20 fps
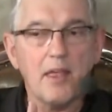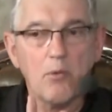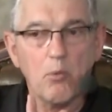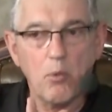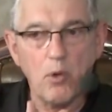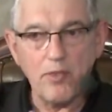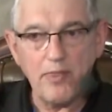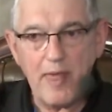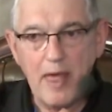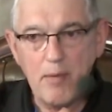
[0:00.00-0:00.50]

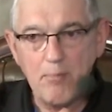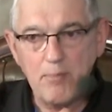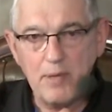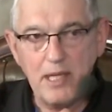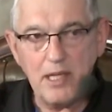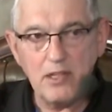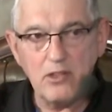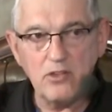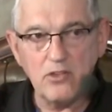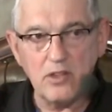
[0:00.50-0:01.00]
What that
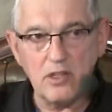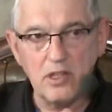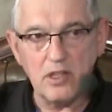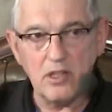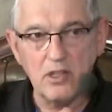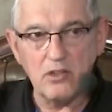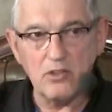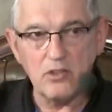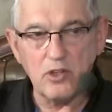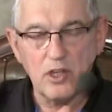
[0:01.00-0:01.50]
means
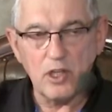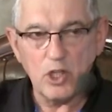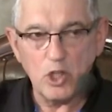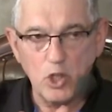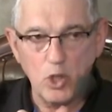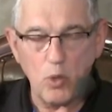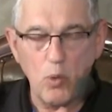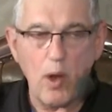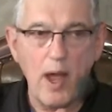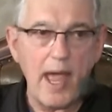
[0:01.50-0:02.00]
is,
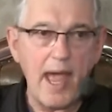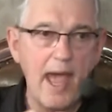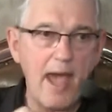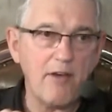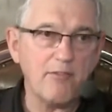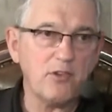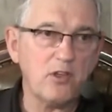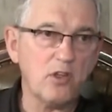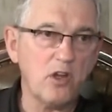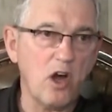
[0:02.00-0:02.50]
do I
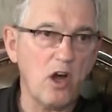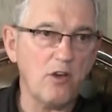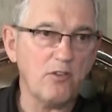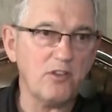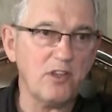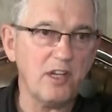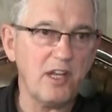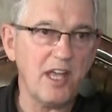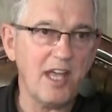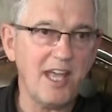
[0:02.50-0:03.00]
have to golf
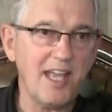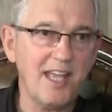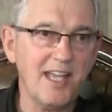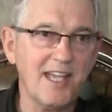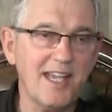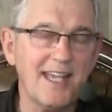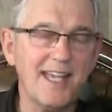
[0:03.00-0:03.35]
today?